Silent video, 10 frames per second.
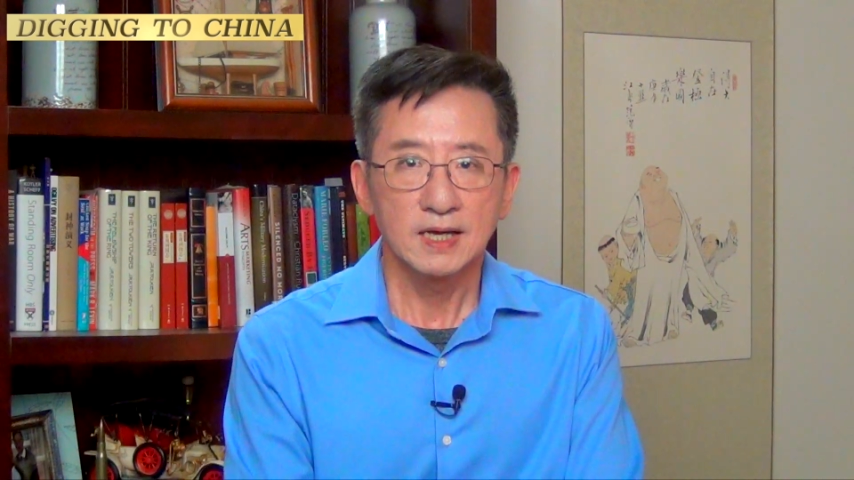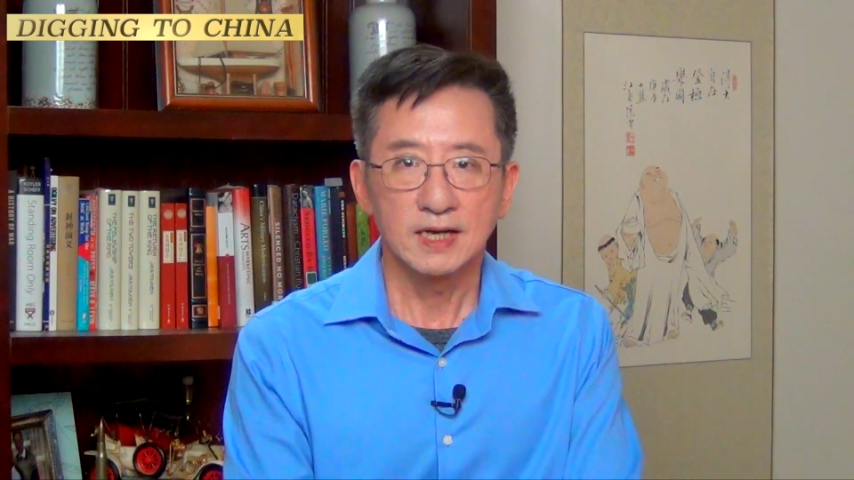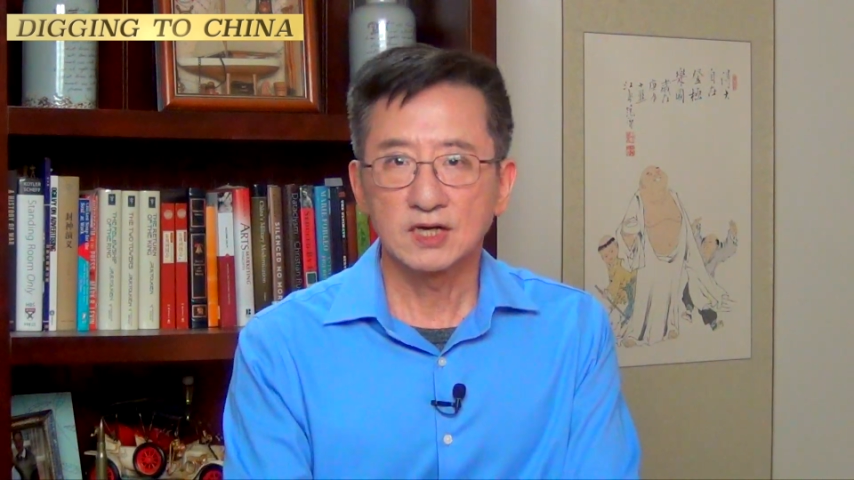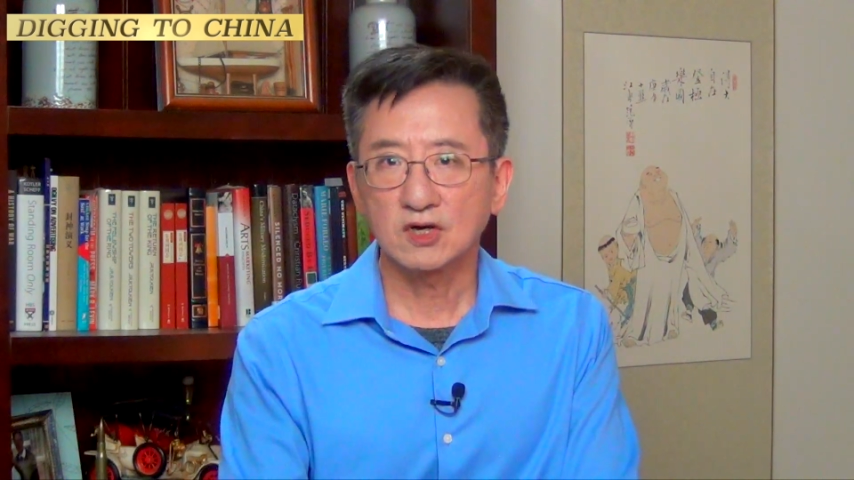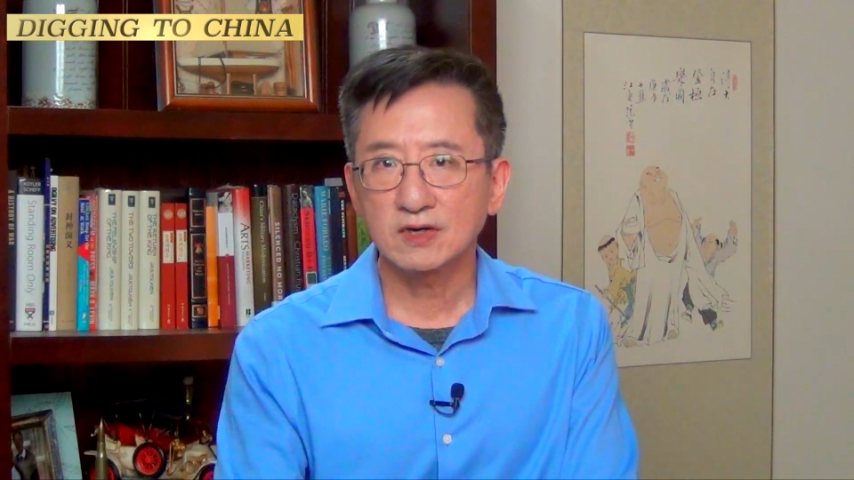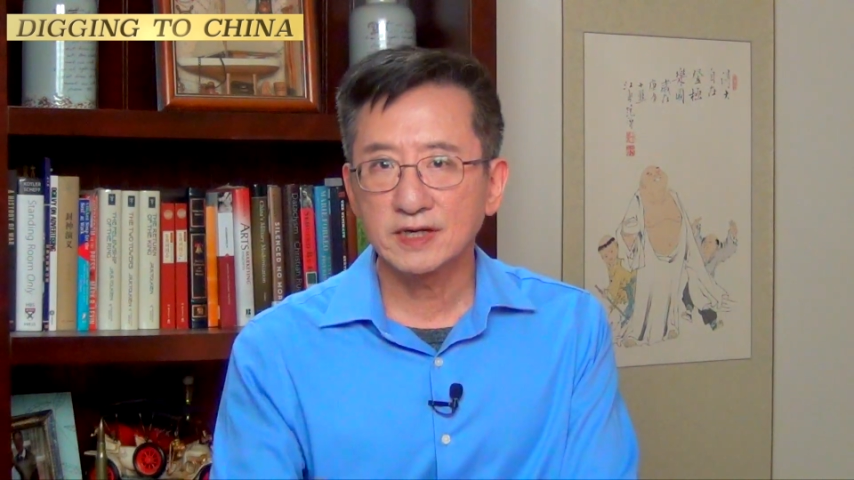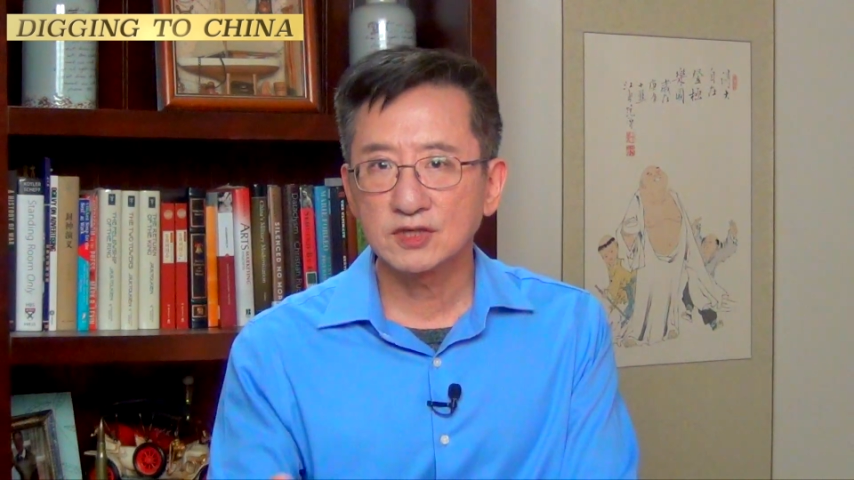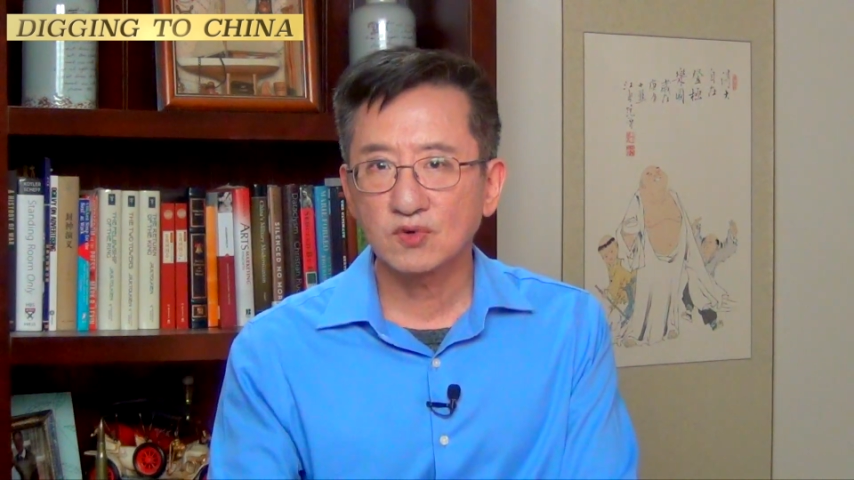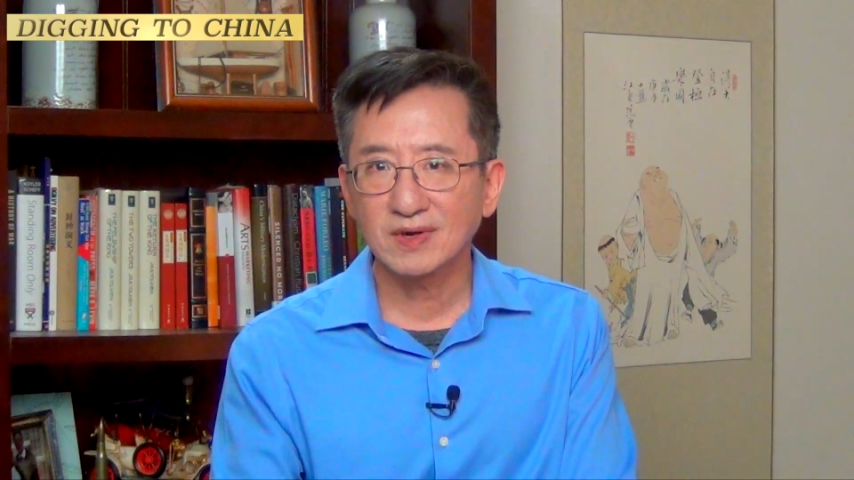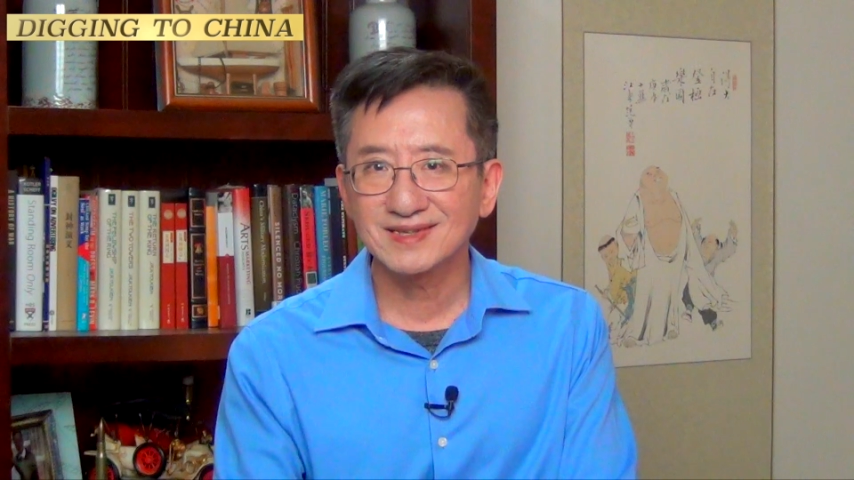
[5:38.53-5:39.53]
In
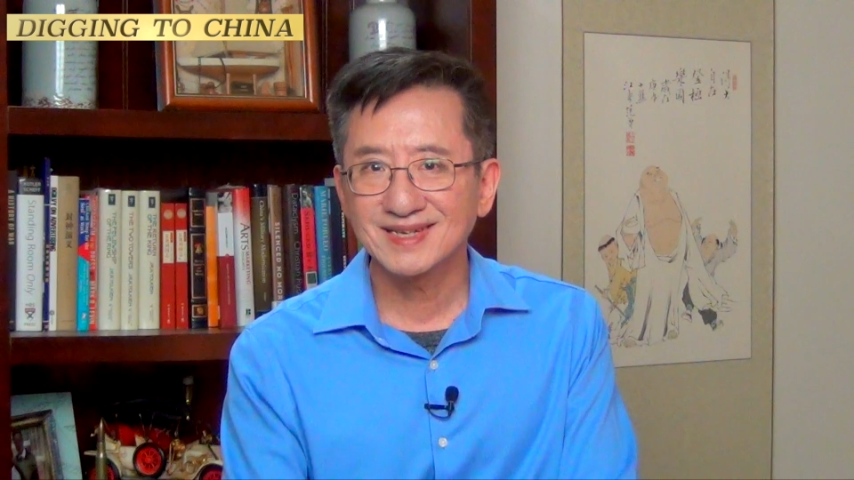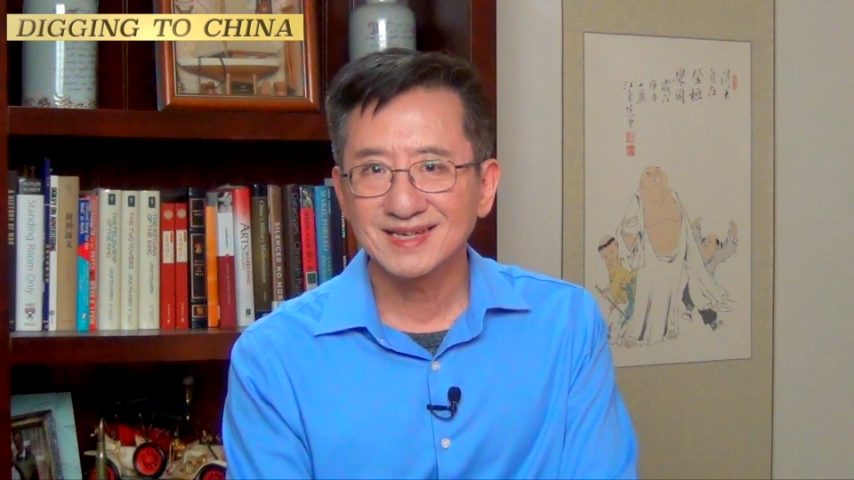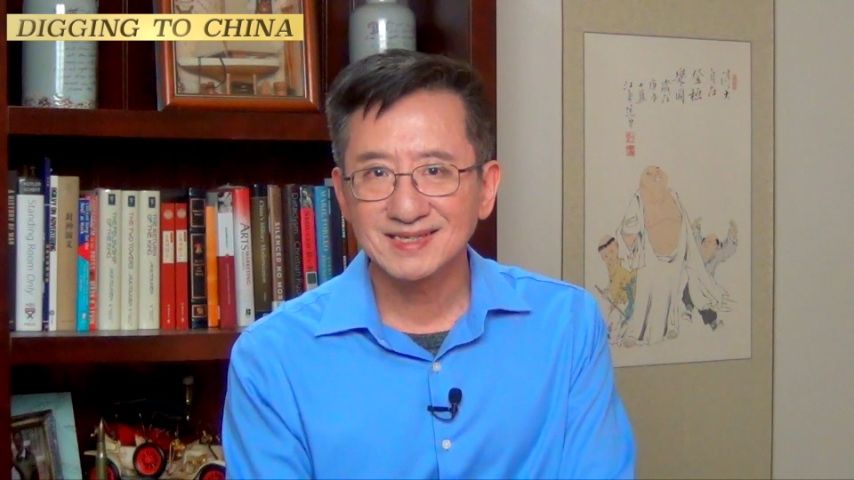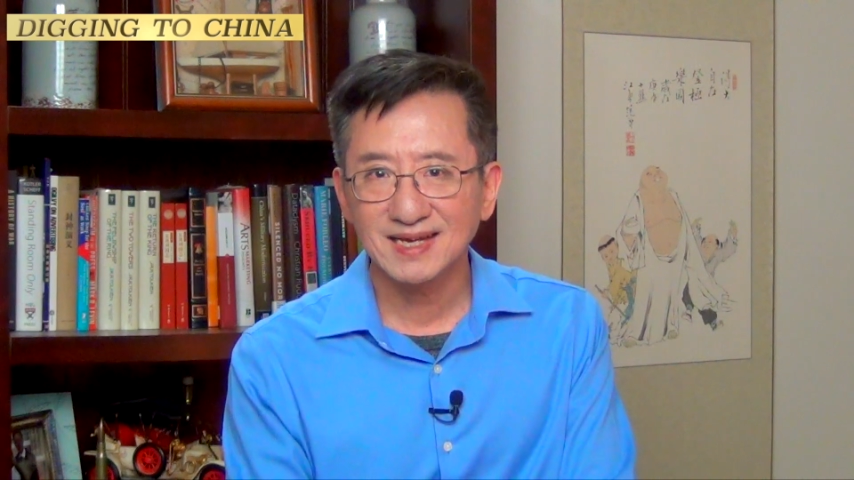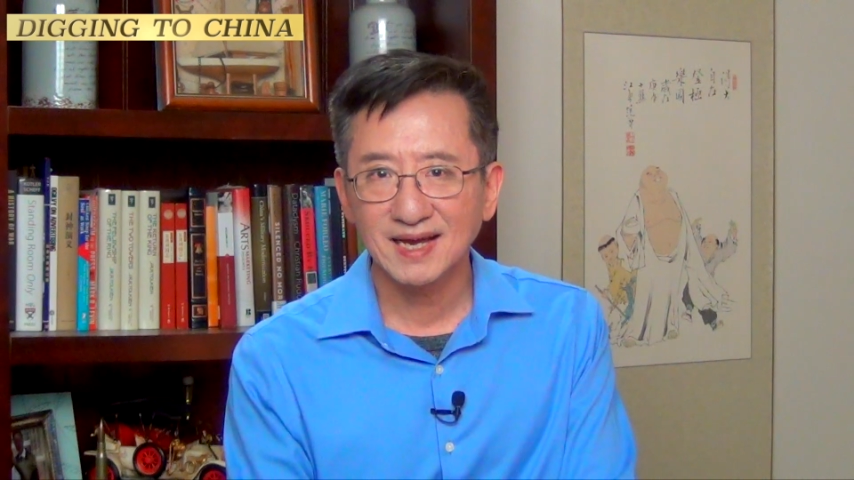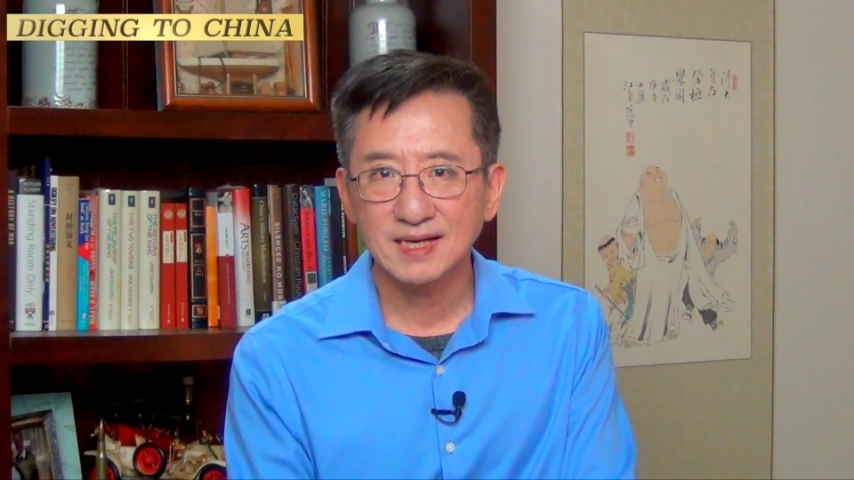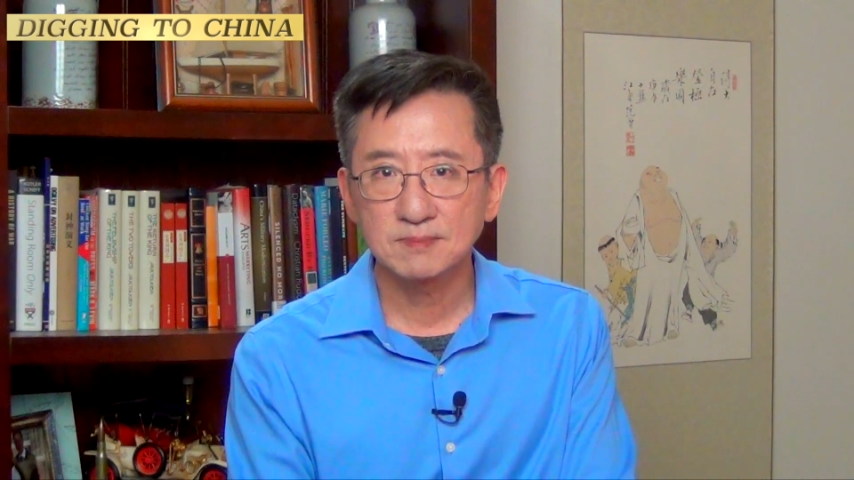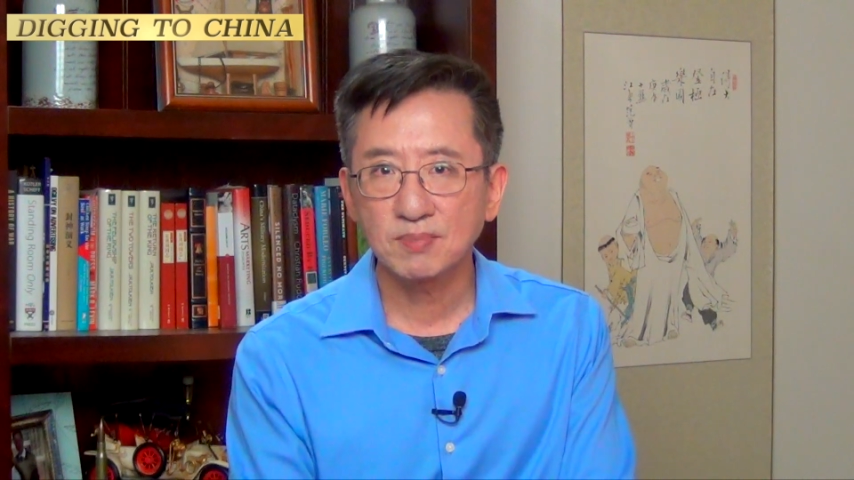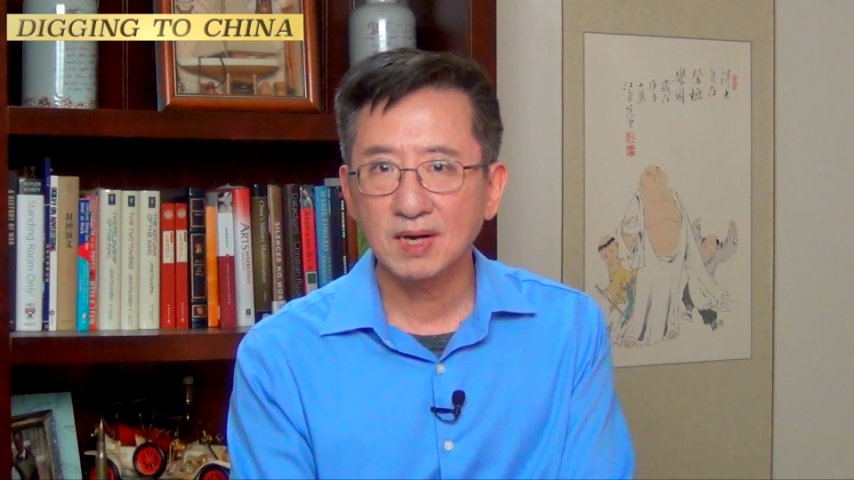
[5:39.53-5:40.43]
early 2010,